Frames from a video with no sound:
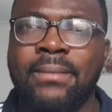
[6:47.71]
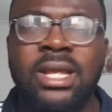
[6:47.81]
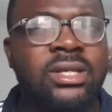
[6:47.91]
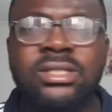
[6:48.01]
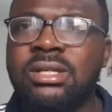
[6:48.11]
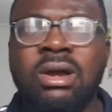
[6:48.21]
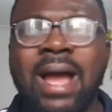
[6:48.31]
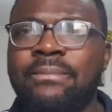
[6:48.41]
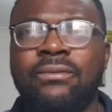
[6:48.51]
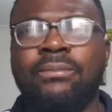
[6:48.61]
It doesn't
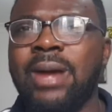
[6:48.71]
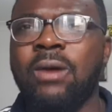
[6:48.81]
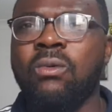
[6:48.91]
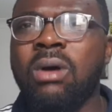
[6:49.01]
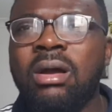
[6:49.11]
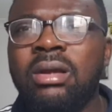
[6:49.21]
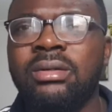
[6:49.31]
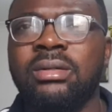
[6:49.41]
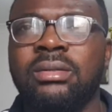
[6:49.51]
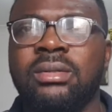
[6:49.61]
happen by one,
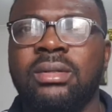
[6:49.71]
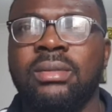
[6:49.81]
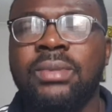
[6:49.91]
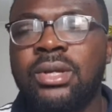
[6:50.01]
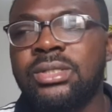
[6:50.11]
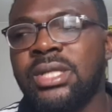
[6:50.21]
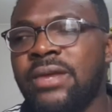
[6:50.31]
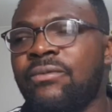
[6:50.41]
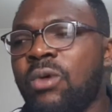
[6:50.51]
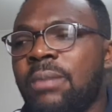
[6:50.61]
because
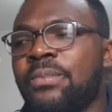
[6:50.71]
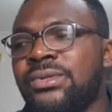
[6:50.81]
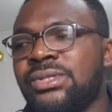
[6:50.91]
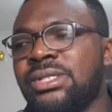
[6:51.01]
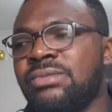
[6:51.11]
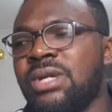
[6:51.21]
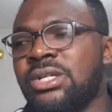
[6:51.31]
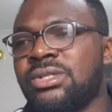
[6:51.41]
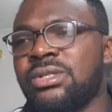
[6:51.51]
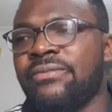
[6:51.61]
if one person's
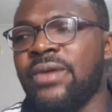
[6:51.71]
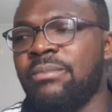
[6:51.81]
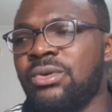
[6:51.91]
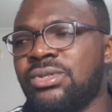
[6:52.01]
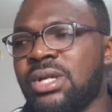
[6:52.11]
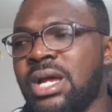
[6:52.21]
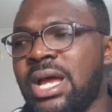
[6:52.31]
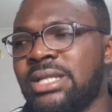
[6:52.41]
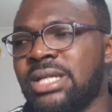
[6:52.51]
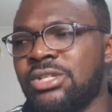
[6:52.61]
relationship, emotional
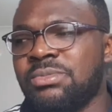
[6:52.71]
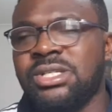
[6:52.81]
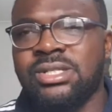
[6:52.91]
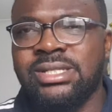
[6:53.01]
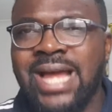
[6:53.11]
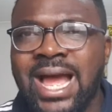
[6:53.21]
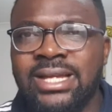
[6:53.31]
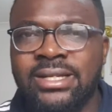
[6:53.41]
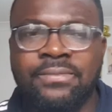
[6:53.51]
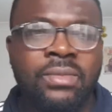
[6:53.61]
attachment is
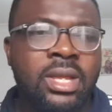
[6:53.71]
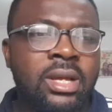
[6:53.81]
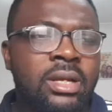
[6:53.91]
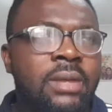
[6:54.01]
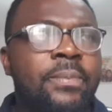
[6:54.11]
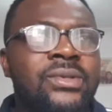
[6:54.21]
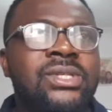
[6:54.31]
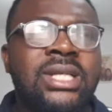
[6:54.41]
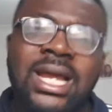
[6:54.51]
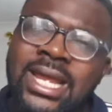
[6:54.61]
dying, the
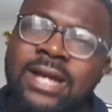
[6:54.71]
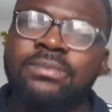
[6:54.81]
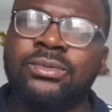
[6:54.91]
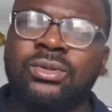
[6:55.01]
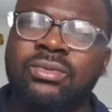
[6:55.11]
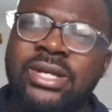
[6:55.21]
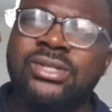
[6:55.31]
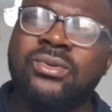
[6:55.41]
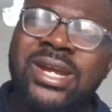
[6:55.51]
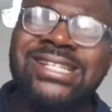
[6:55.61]
person can help to
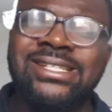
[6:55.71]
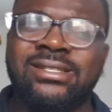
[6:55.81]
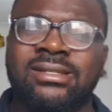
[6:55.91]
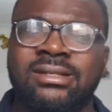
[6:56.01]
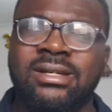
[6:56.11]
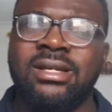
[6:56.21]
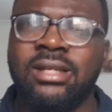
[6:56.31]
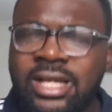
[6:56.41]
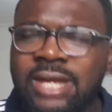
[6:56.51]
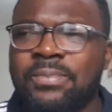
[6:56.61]
resurrect it.
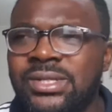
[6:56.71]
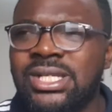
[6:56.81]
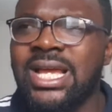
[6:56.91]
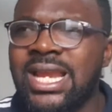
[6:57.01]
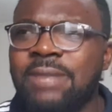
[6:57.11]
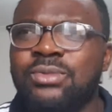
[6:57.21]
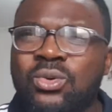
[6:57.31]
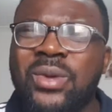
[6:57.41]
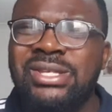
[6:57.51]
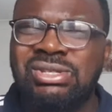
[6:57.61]
The person can help to
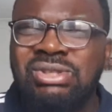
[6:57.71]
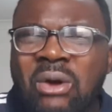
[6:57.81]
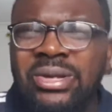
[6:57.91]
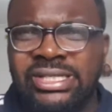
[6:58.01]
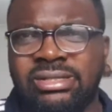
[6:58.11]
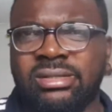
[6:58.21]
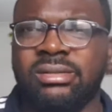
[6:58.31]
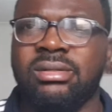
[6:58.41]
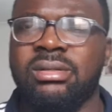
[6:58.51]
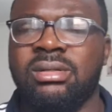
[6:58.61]
restore it.
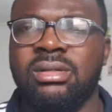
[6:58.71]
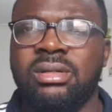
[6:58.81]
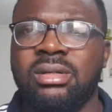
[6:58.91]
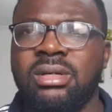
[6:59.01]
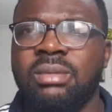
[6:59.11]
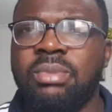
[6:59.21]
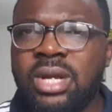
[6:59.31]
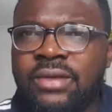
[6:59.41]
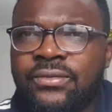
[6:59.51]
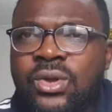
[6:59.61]

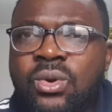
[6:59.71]
But if